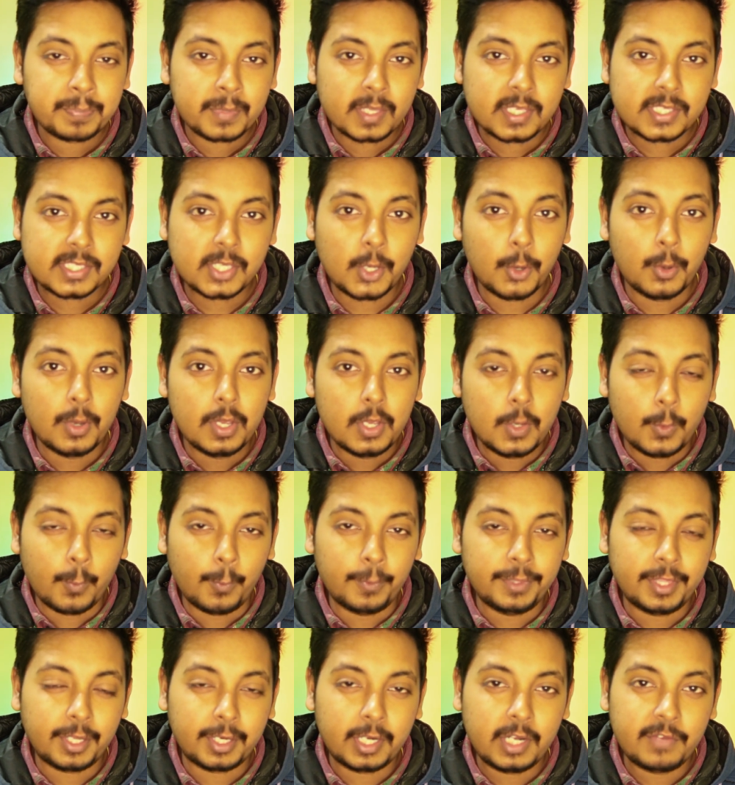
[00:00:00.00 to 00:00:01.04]
So
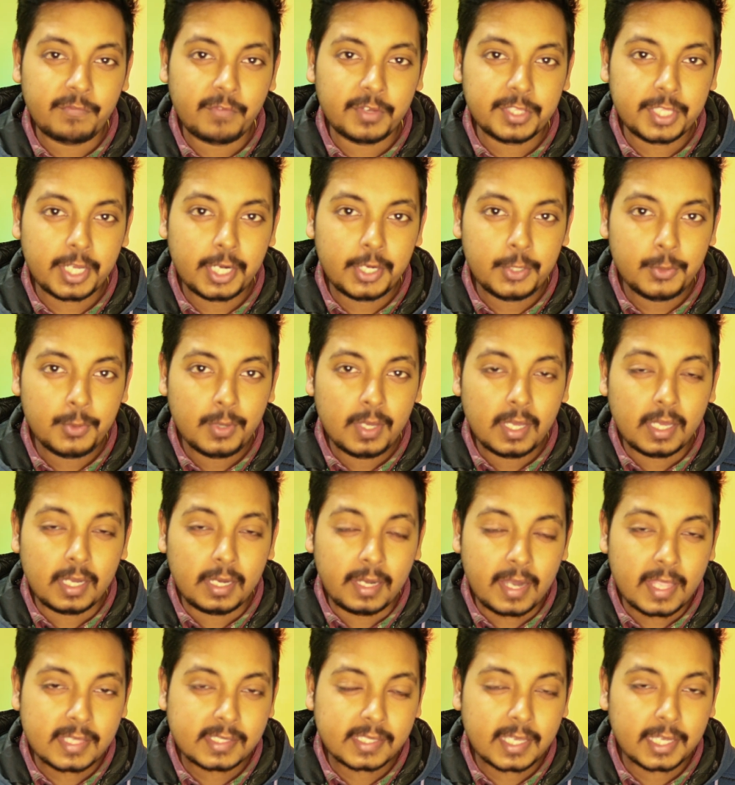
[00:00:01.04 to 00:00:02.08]
without any further ado,
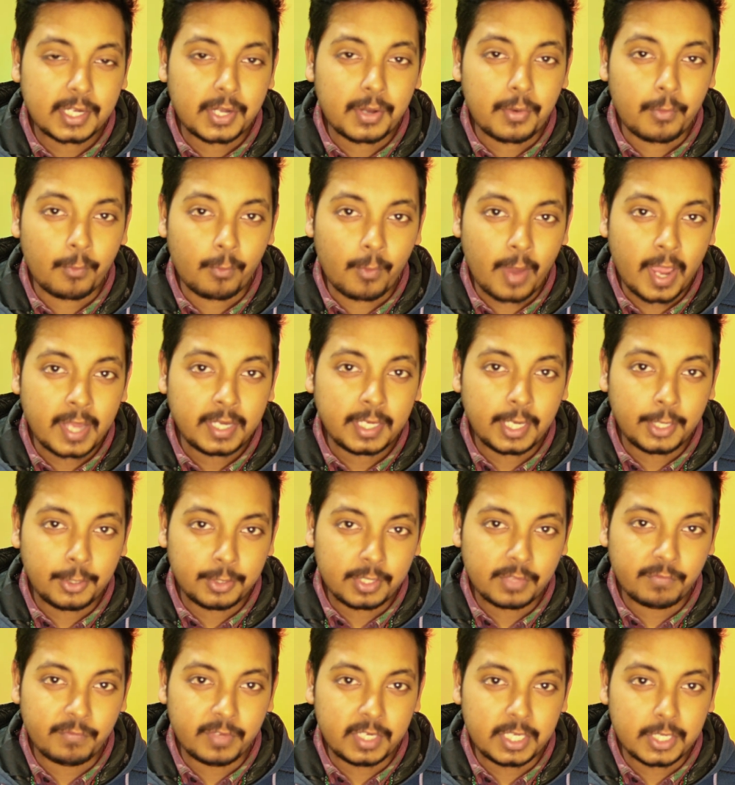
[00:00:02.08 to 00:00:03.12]
let's get right into
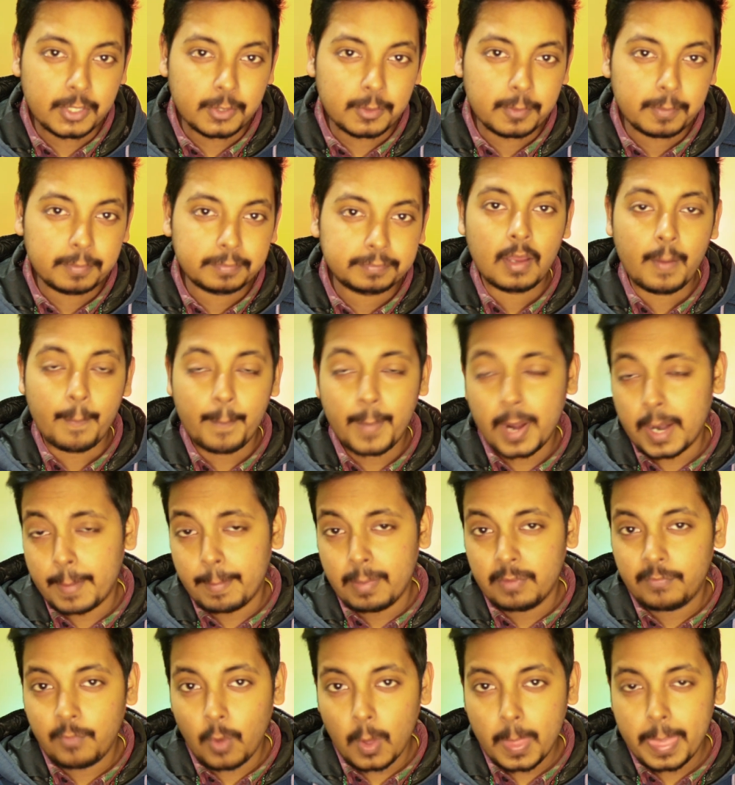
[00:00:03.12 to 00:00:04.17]
the video. But
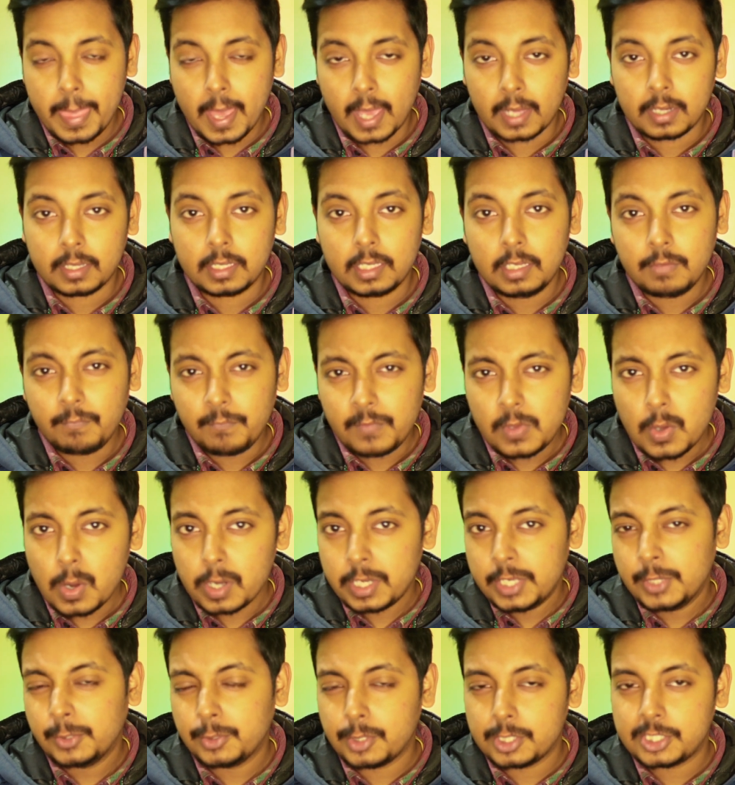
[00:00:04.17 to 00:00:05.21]
before that, if you
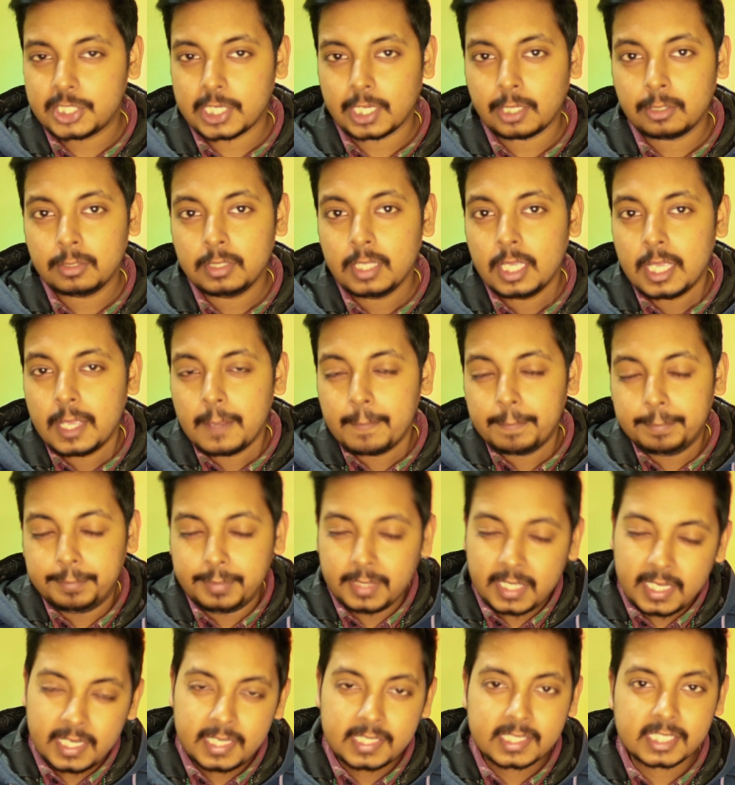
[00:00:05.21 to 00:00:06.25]
are new to the channel,
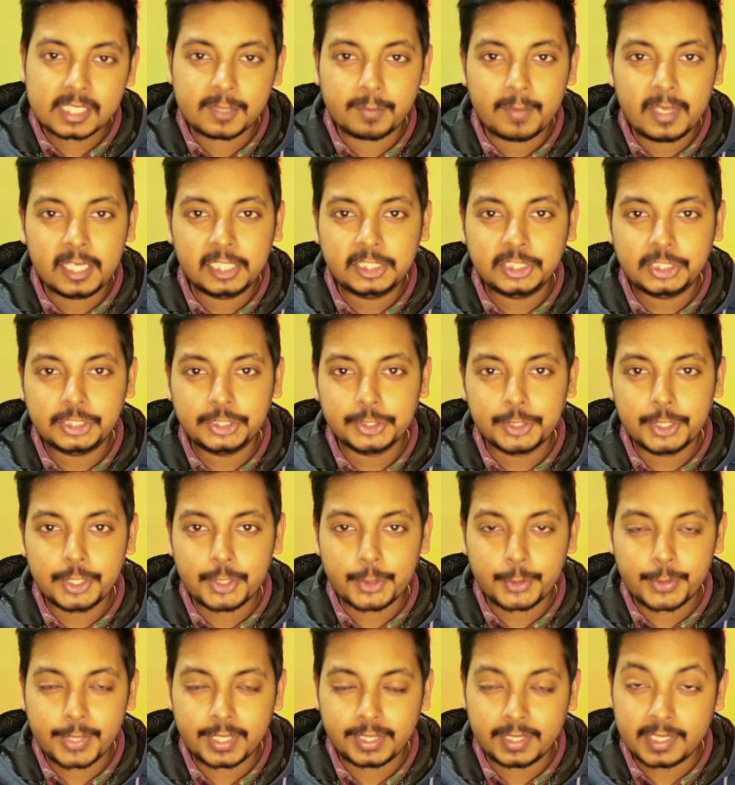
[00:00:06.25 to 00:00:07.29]
please make sure
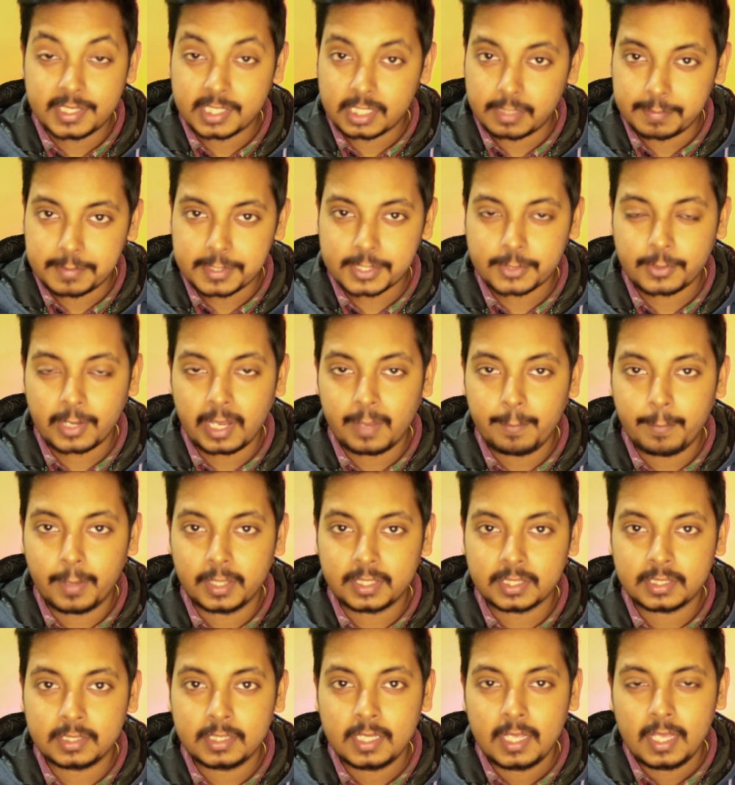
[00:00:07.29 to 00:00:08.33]
to hit the subscribe
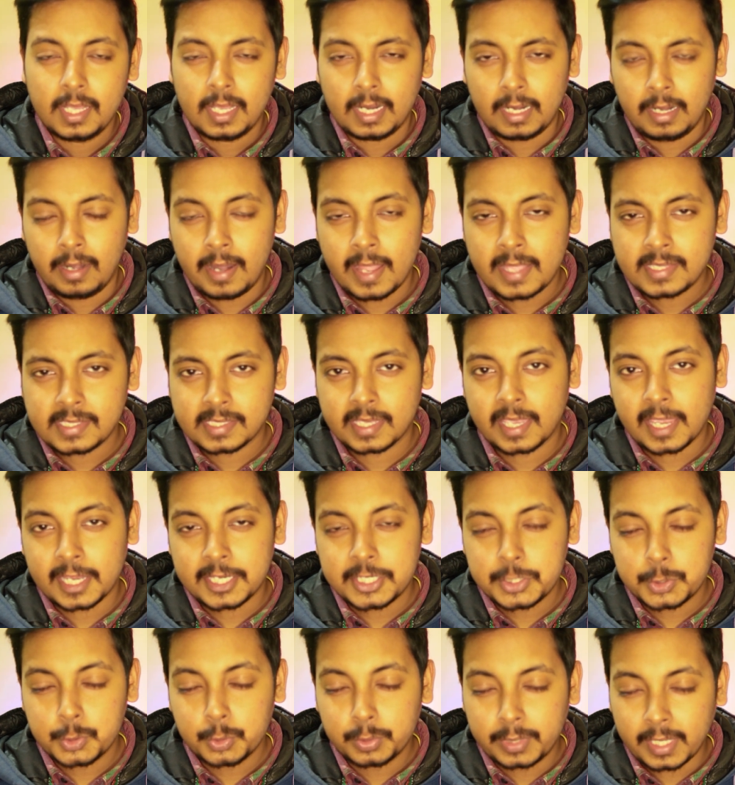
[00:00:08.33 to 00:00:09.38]
button. Let's
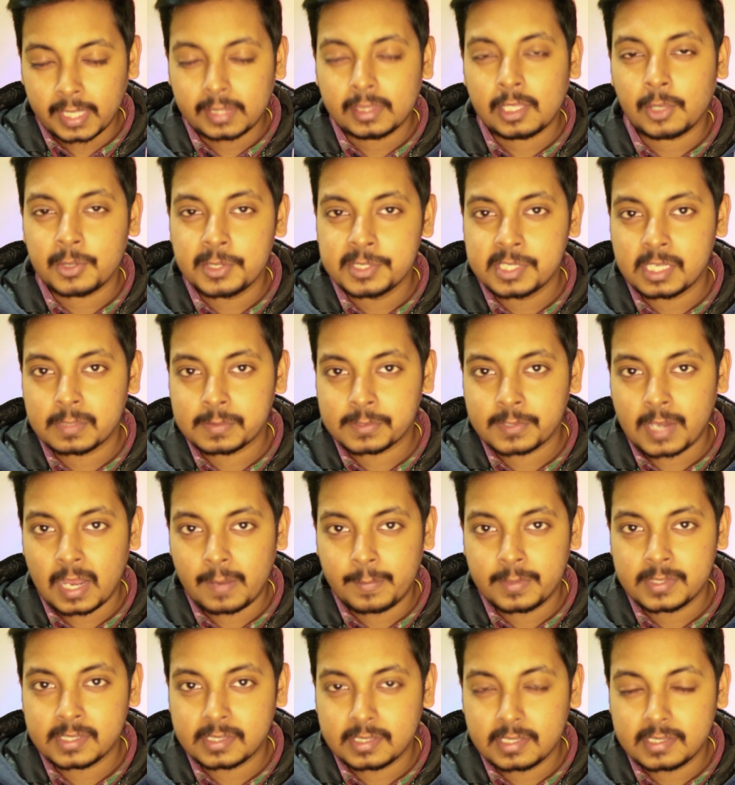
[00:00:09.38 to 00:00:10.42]
get to 10,000
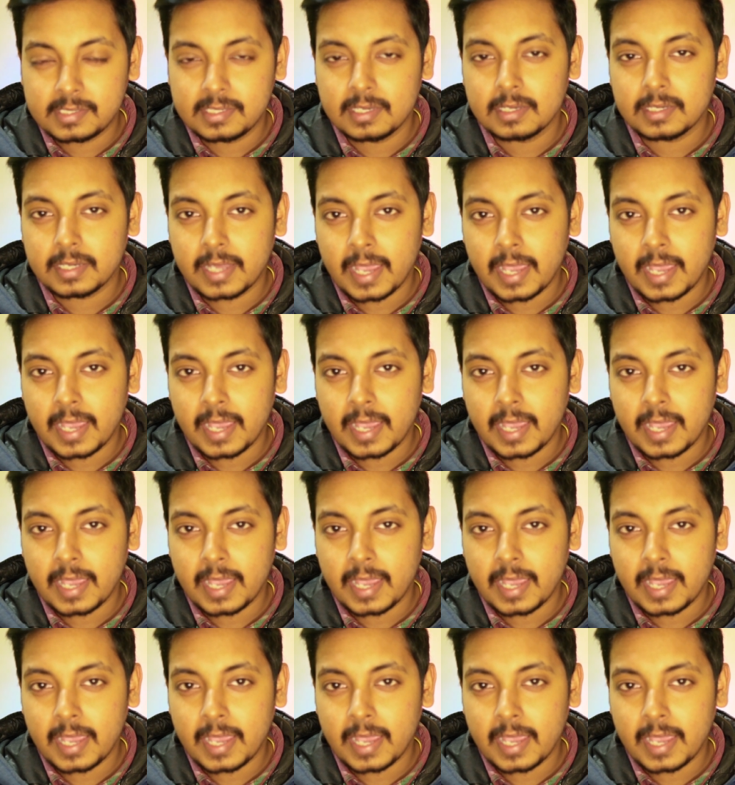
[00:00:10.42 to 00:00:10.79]
subscribers this year,